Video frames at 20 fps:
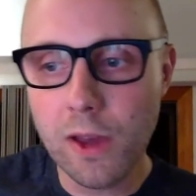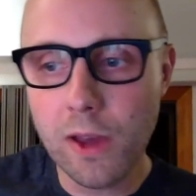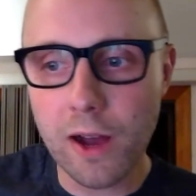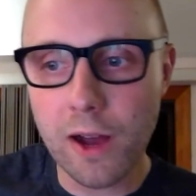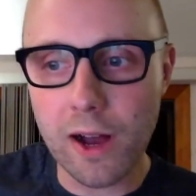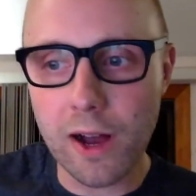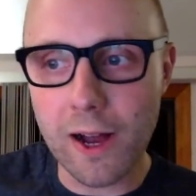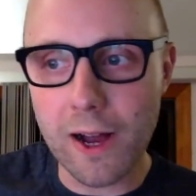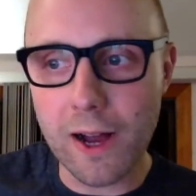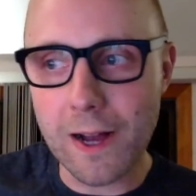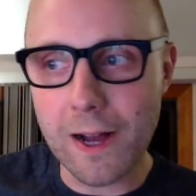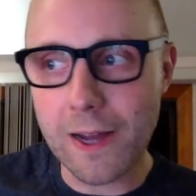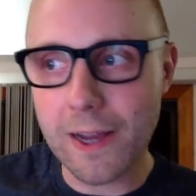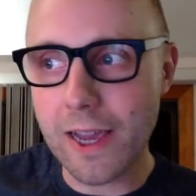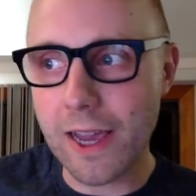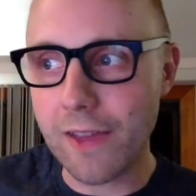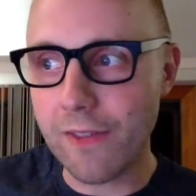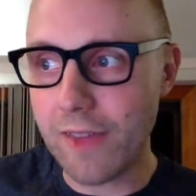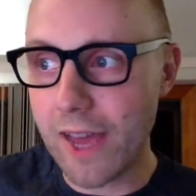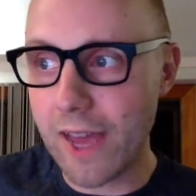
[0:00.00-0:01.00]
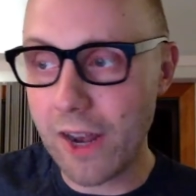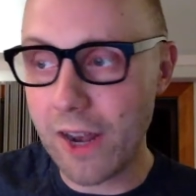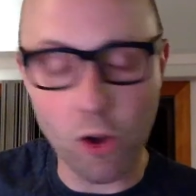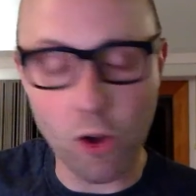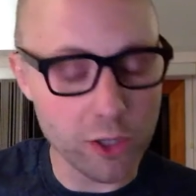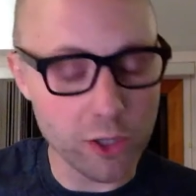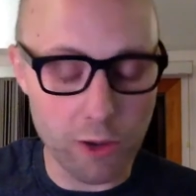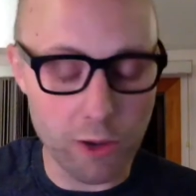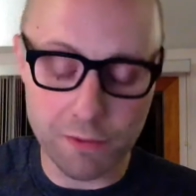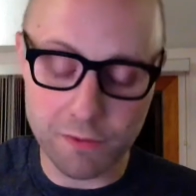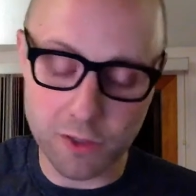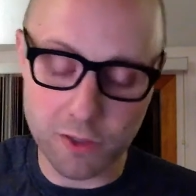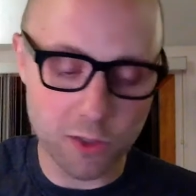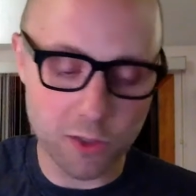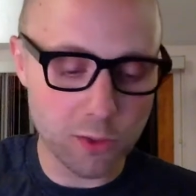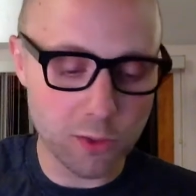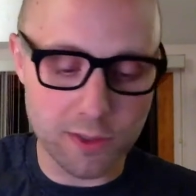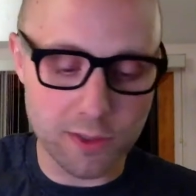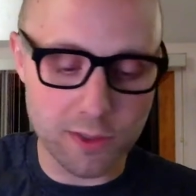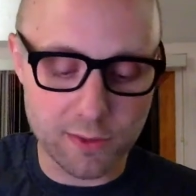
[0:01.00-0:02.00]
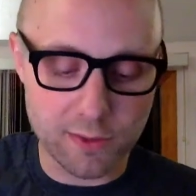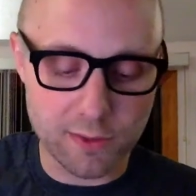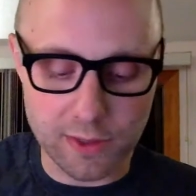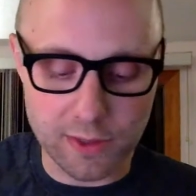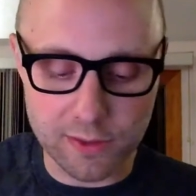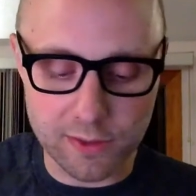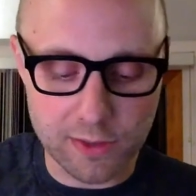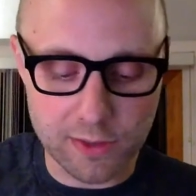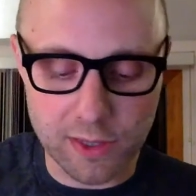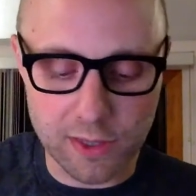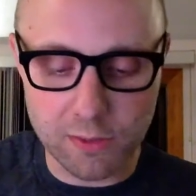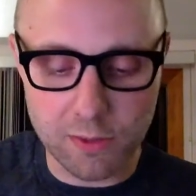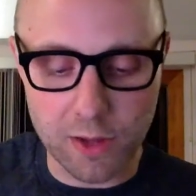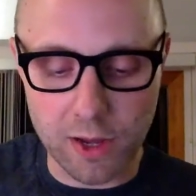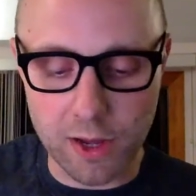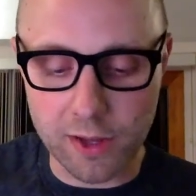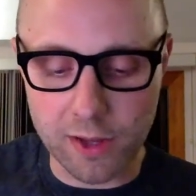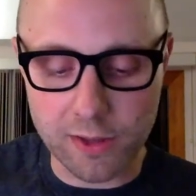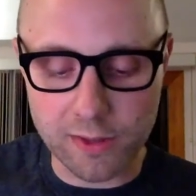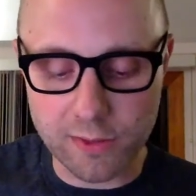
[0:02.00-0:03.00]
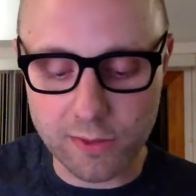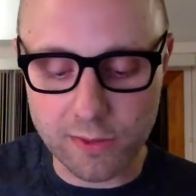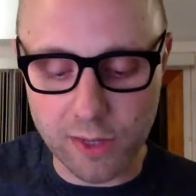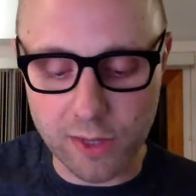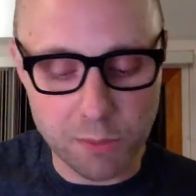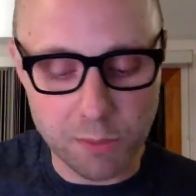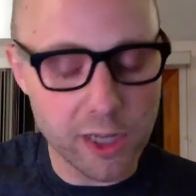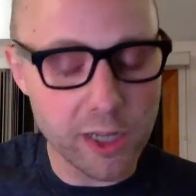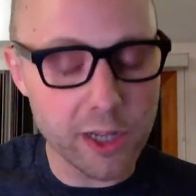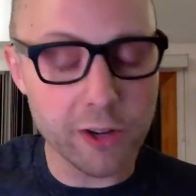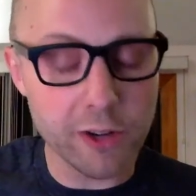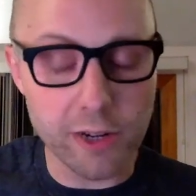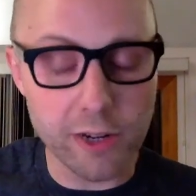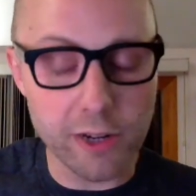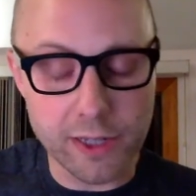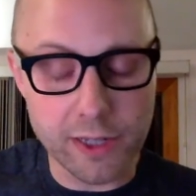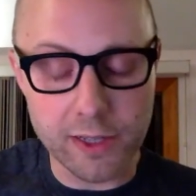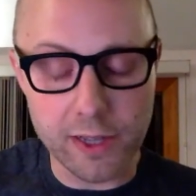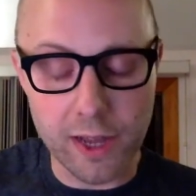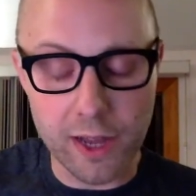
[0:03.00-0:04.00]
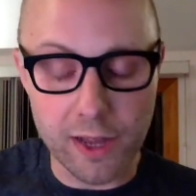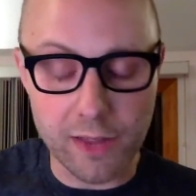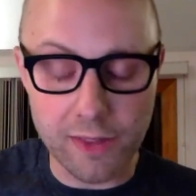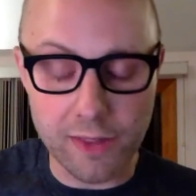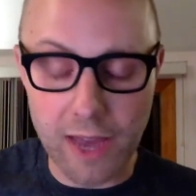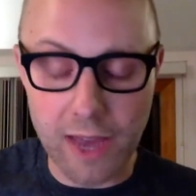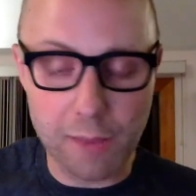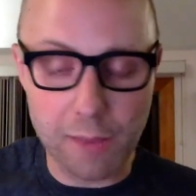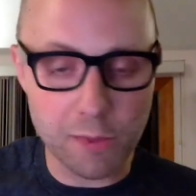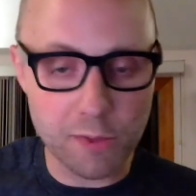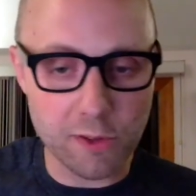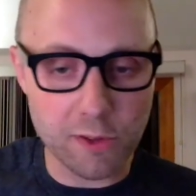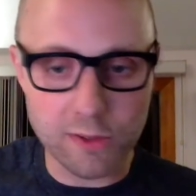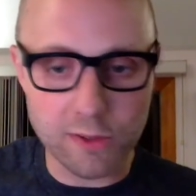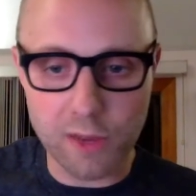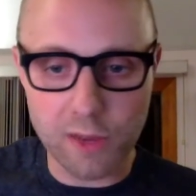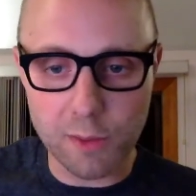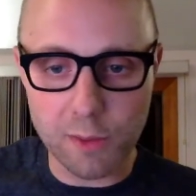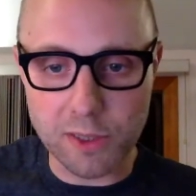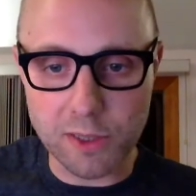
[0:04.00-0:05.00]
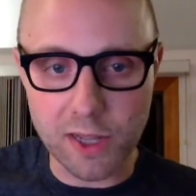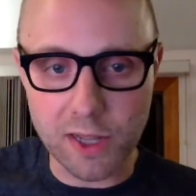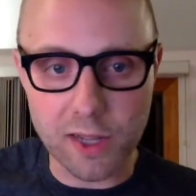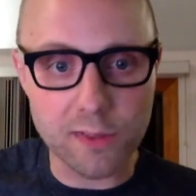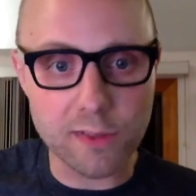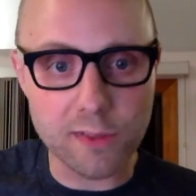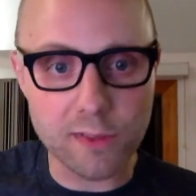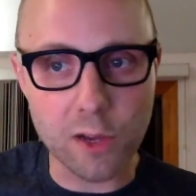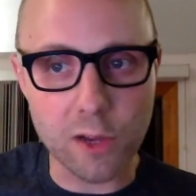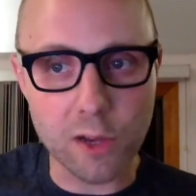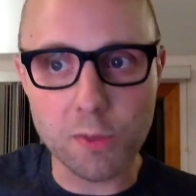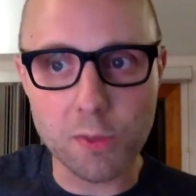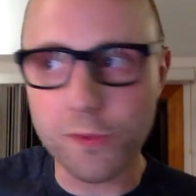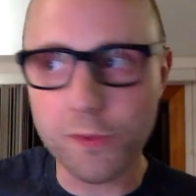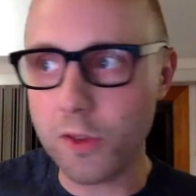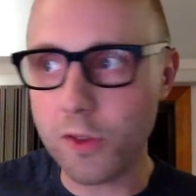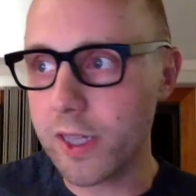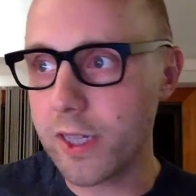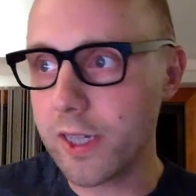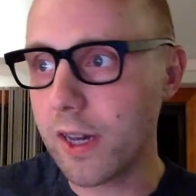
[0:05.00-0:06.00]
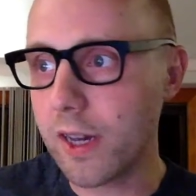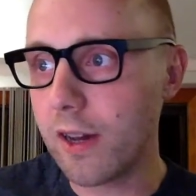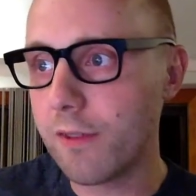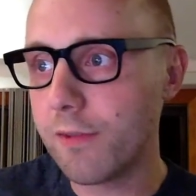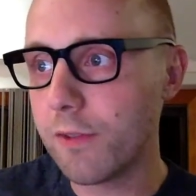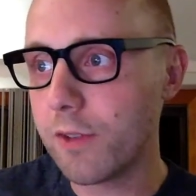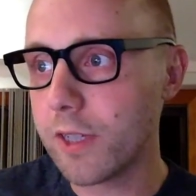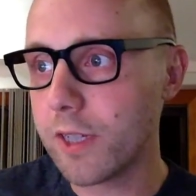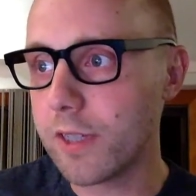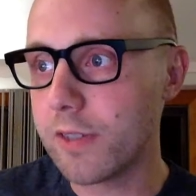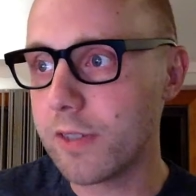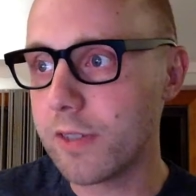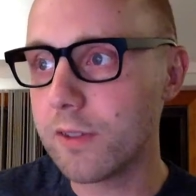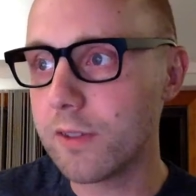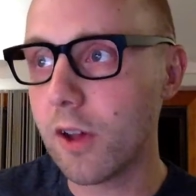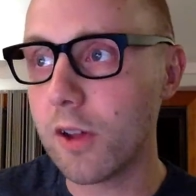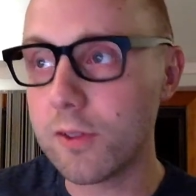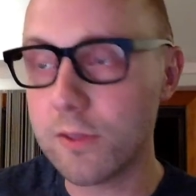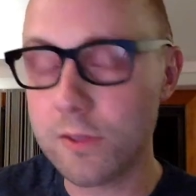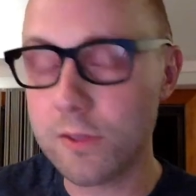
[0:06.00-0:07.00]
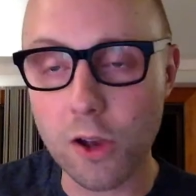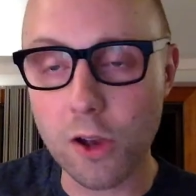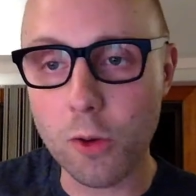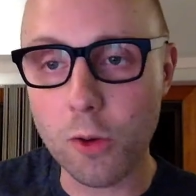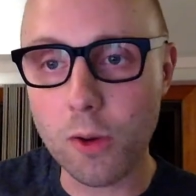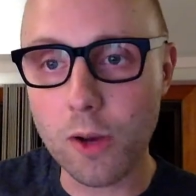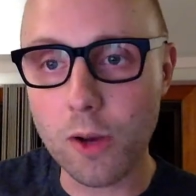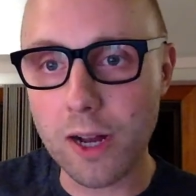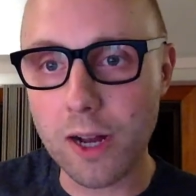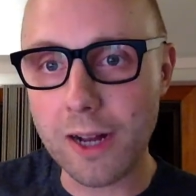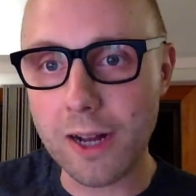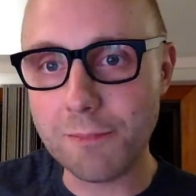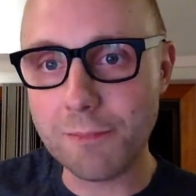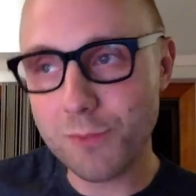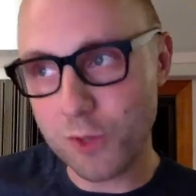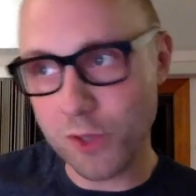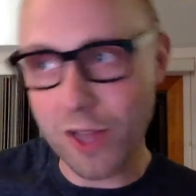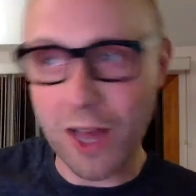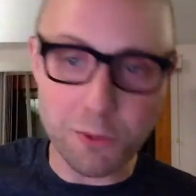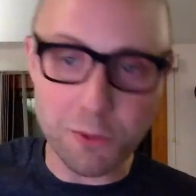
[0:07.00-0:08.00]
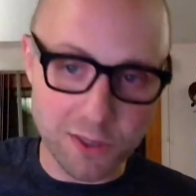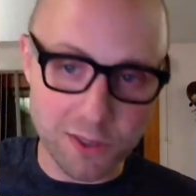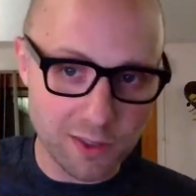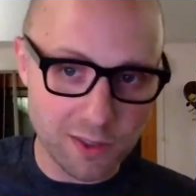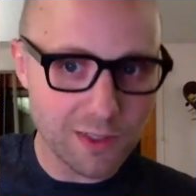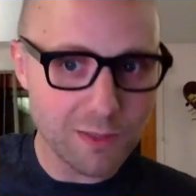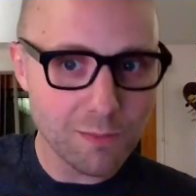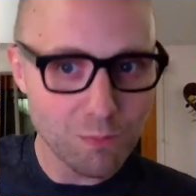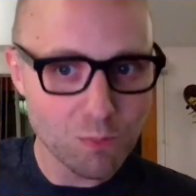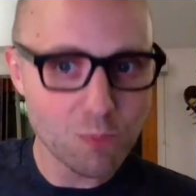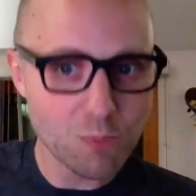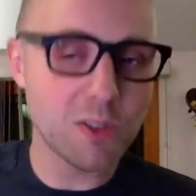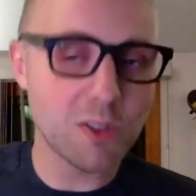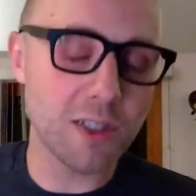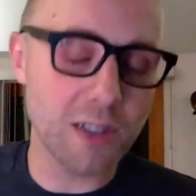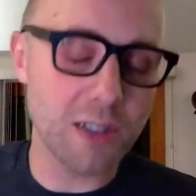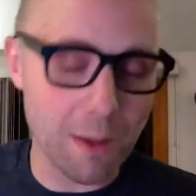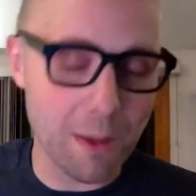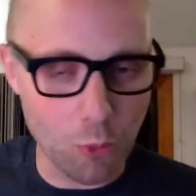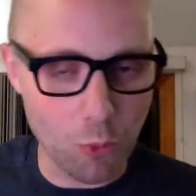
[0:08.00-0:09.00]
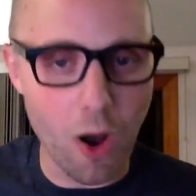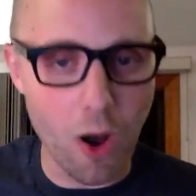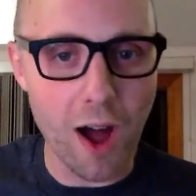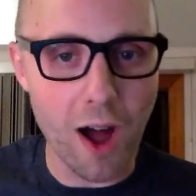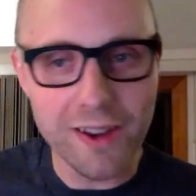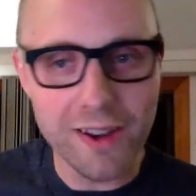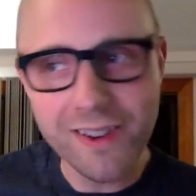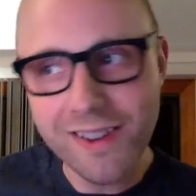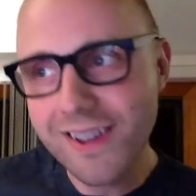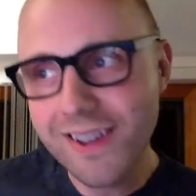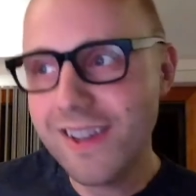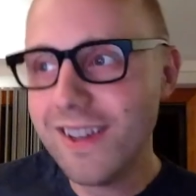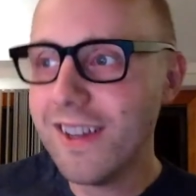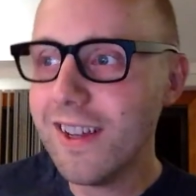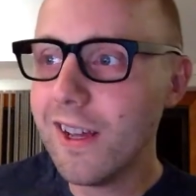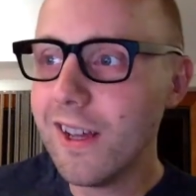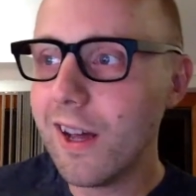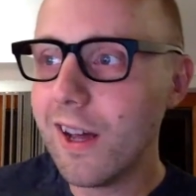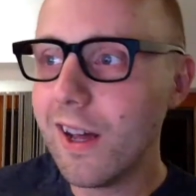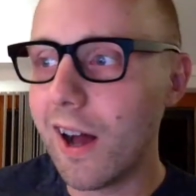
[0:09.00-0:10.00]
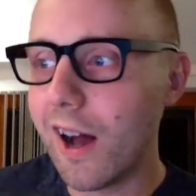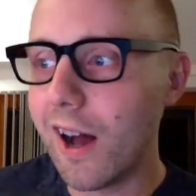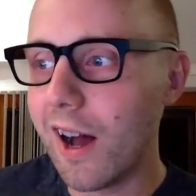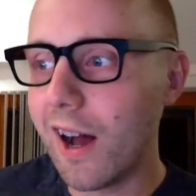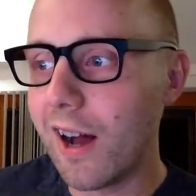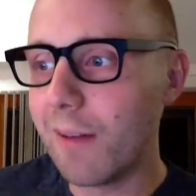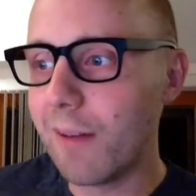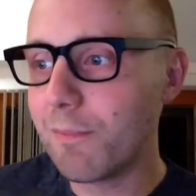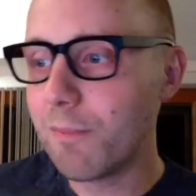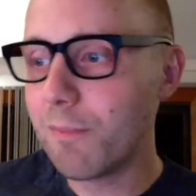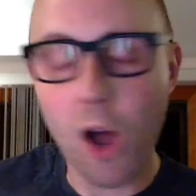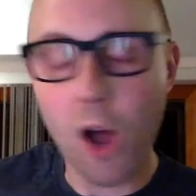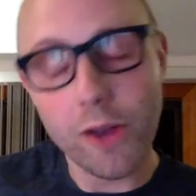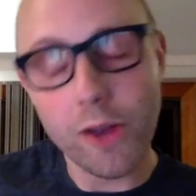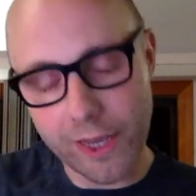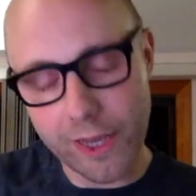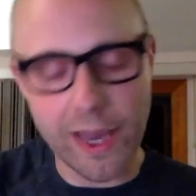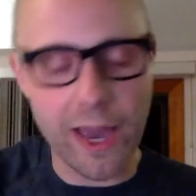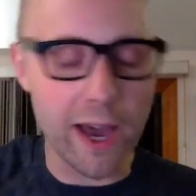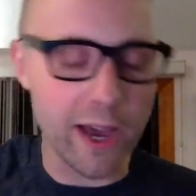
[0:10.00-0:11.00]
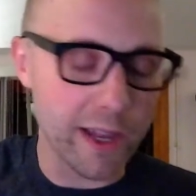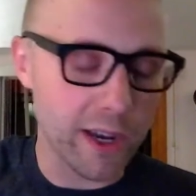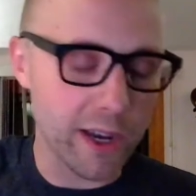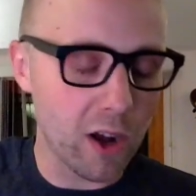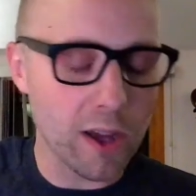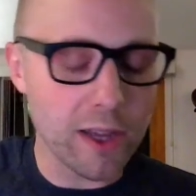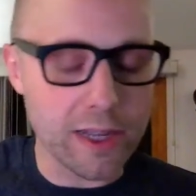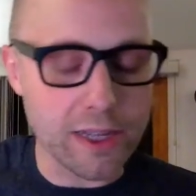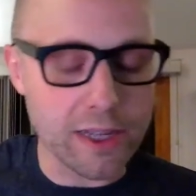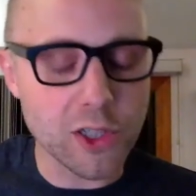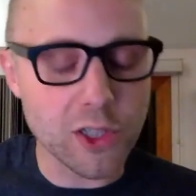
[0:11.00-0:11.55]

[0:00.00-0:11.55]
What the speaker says: And then all you have to do is type Meteor, and the app starts up and Telescope's fully installed. So that was step 1. It